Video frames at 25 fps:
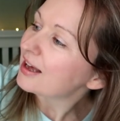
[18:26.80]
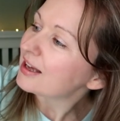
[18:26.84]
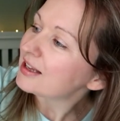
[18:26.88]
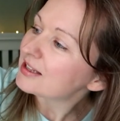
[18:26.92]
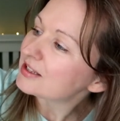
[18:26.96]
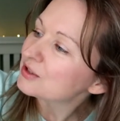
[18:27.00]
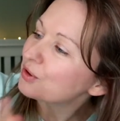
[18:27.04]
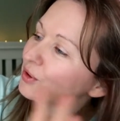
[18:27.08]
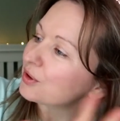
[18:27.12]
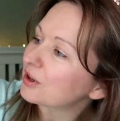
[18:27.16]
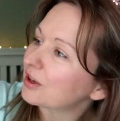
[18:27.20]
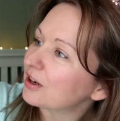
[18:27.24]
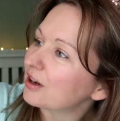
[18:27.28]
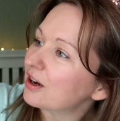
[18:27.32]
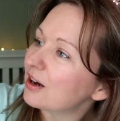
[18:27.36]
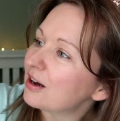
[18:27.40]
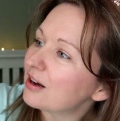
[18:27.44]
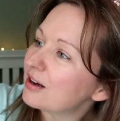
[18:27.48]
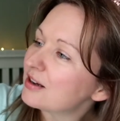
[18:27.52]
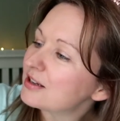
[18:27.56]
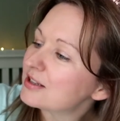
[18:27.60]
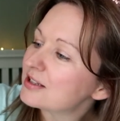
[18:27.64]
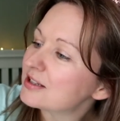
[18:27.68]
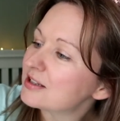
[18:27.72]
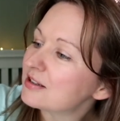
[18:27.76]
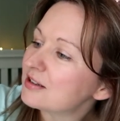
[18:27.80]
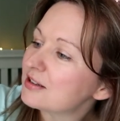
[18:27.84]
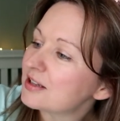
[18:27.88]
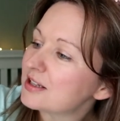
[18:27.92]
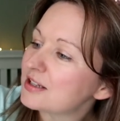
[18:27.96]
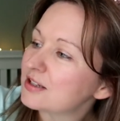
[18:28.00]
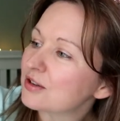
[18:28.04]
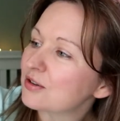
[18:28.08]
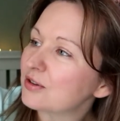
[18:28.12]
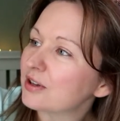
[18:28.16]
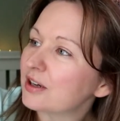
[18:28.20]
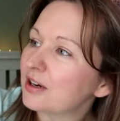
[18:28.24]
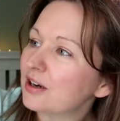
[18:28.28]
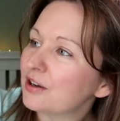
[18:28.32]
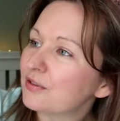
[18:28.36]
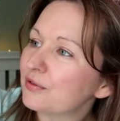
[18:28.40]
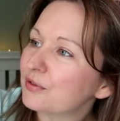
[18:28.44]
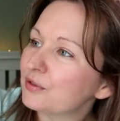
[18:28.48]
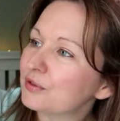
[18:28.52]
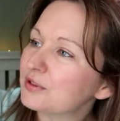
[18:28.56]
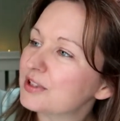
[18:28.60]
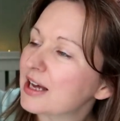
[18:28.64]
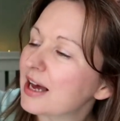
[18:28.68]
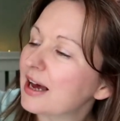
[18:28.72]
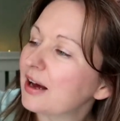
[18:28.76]
it's got the castle, it's got the
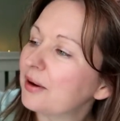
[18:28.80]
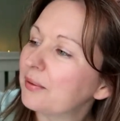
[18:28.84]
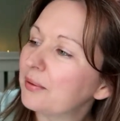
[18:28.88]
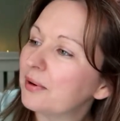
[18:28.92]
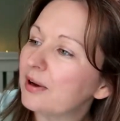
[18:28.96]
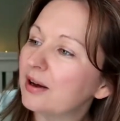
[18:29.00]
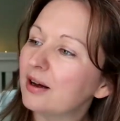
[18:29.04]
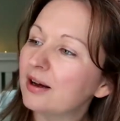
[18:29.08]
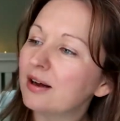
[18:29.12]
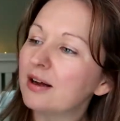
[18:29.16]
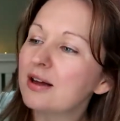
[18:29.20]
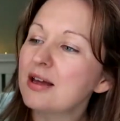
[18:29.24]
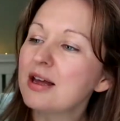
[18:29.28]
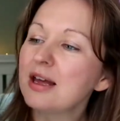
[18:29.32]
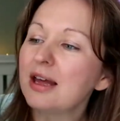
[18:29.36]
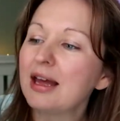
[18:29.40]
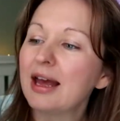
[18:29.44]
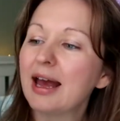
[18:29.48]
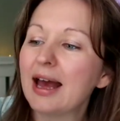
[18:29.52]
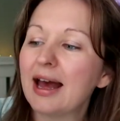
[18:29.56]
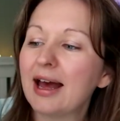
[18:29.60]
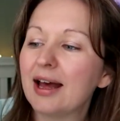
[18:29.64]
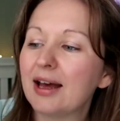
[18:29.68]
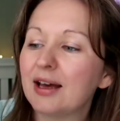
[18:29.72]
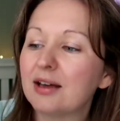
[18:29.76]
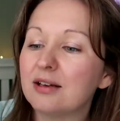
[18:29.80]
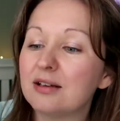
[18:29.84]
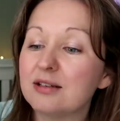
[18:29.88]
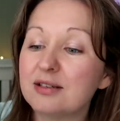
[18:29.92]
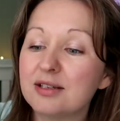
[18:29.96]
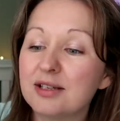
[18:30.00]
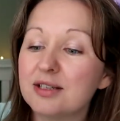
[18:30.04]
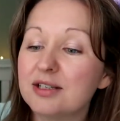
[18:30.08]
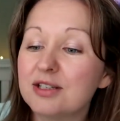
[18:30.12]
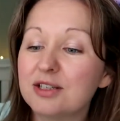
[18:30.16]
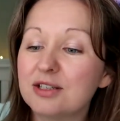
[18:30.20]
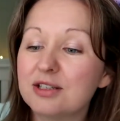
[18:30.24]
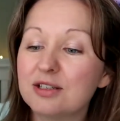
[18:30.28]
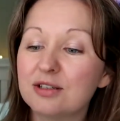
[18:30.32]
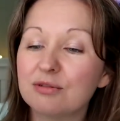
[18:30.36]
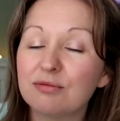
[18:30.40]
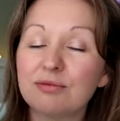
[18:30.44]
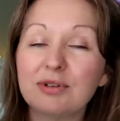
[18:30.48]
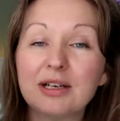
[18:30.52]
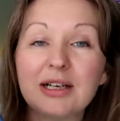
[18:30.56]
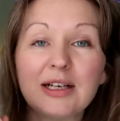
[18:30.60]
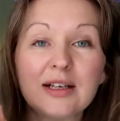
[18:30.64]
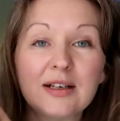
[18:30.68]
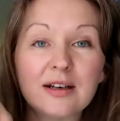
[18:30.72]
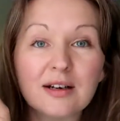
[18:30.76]
Eiffel Tower, and it's just a
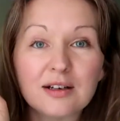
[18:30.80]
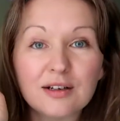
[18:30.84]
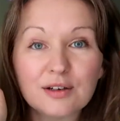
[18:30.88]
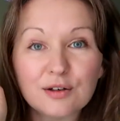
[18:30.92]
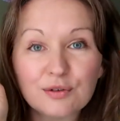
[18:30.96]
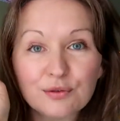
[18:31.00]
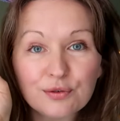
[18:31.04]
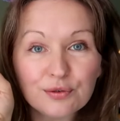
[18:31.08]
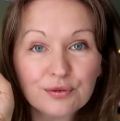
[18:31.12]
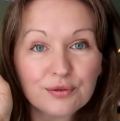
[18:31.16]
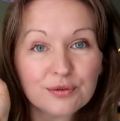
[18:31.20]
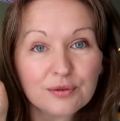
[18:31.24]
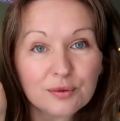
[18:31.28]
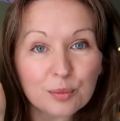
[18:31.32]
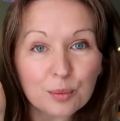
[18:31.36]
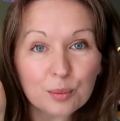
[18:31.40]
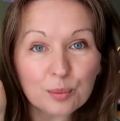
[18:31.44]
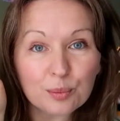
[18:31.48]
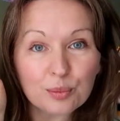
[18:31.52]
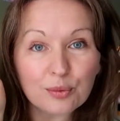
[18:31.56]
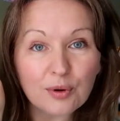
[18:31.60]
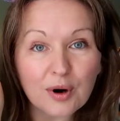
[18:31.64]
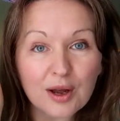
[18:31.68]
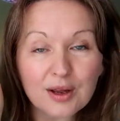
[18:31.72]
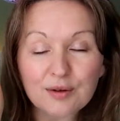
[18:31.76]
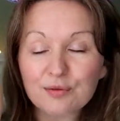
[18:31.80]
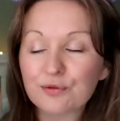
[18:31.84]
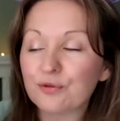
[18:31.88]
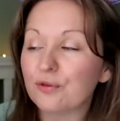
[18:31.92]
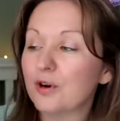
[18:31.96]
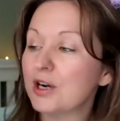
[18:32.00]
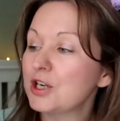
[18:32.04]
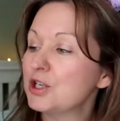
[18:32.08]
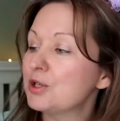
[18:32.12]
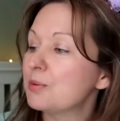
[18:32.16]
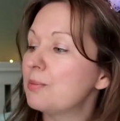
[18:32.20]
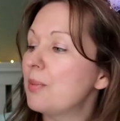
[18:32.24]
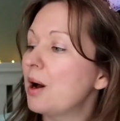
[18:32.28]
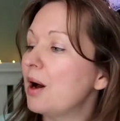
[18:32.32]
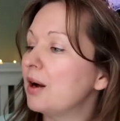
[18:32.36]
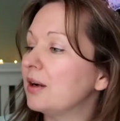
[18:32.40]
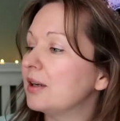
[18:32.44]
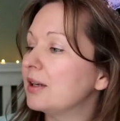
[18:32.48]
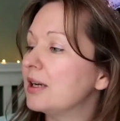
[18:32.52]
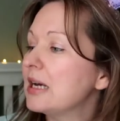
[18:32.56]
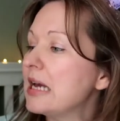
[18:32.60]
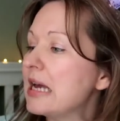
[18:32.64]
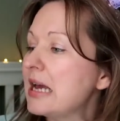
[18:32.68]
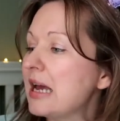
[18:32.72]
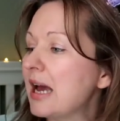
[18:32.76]
really kind of bright, fresh mug.
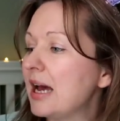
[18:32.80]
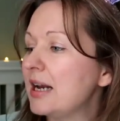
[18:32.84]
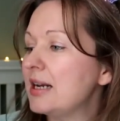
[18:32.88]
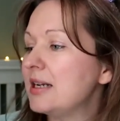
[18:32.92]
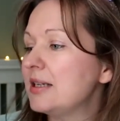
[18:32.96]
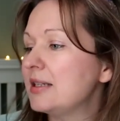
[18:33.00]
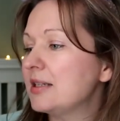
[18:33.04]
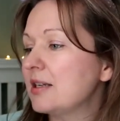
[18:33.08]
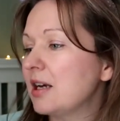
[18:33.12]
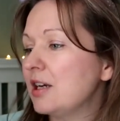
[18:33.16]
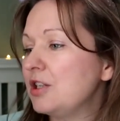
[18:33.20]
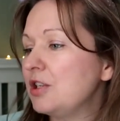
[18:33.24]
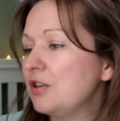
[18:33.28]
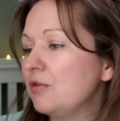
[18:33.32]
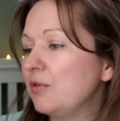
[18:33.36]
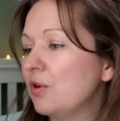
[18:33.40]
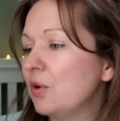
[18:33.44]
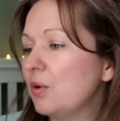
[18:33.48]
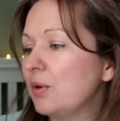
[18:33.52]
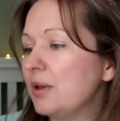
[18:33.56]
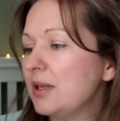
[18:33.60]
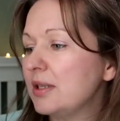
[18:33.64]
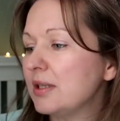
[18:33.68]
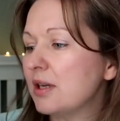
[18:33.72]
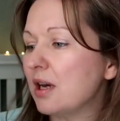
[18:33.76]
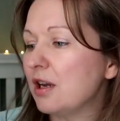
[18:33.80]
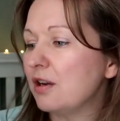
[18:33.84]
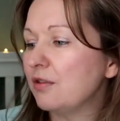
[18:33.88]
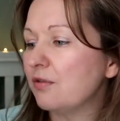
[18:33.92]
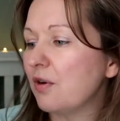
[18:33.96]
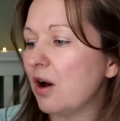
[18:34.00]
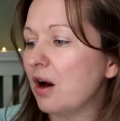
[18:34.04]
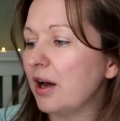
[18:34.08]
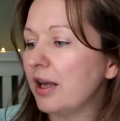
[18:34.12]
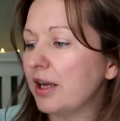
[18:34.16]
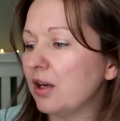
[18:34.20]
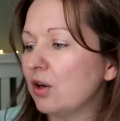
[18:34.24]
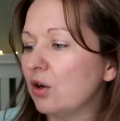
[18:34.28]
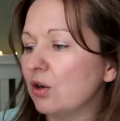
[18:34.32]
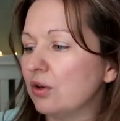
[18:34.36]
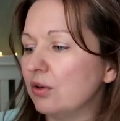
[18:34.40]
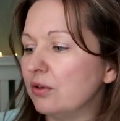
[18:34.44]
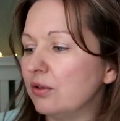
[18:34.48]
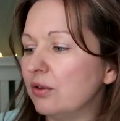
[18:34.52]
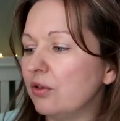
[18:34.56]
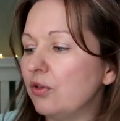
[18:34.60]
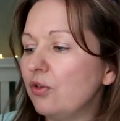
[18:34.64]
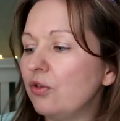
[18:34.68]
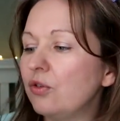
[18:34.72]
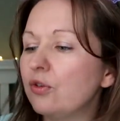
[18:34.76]
And inside you've got all these kind of
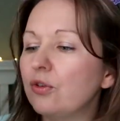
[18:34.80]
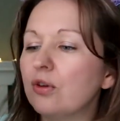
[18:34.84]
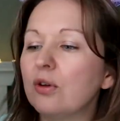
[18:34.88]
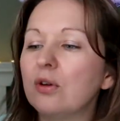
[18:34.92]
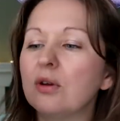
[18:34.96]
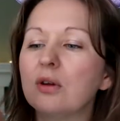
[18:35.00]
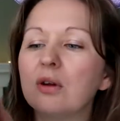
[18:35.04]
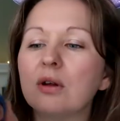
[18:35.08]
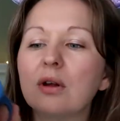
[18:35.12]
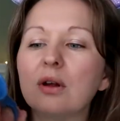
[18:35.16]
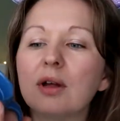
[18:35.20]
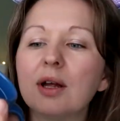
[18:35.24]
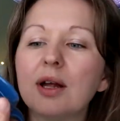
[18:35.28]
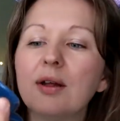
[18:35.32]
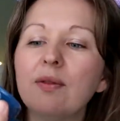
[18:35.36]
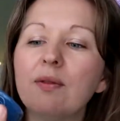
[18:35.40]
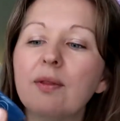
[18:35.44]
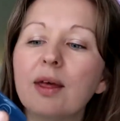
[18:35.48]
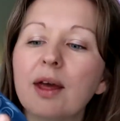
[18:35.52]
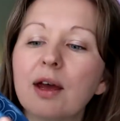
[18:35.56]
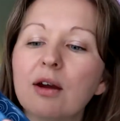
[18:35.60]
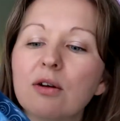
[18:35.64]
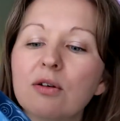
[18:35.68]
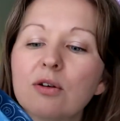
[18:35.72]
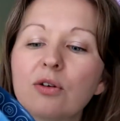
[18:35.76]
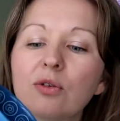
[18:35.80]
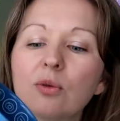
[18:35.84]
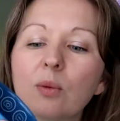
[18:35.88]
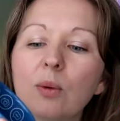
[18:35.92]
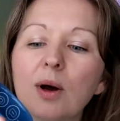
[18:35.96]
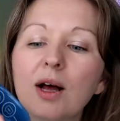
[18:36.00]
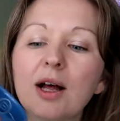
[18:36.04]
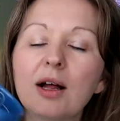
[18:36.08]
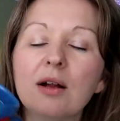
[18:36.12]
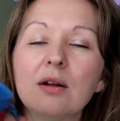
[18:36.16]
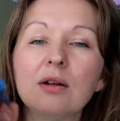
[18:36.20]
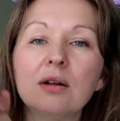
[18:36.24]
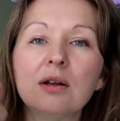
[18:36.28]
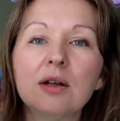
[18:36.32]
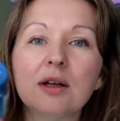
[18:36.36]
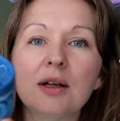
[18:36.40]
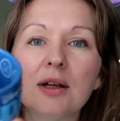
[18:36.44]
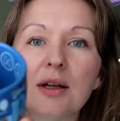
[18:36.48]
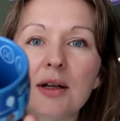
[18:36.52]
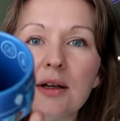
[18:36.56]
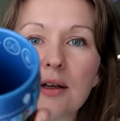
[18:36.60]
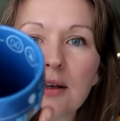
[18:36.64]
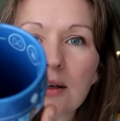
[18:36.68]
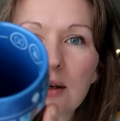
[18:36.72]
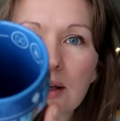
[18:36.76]
icons in there as well,
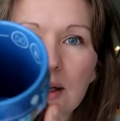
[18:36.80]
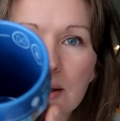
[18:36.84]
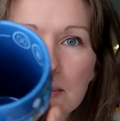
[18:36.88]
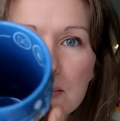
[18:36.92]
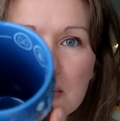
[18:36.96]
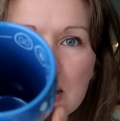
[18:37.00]
like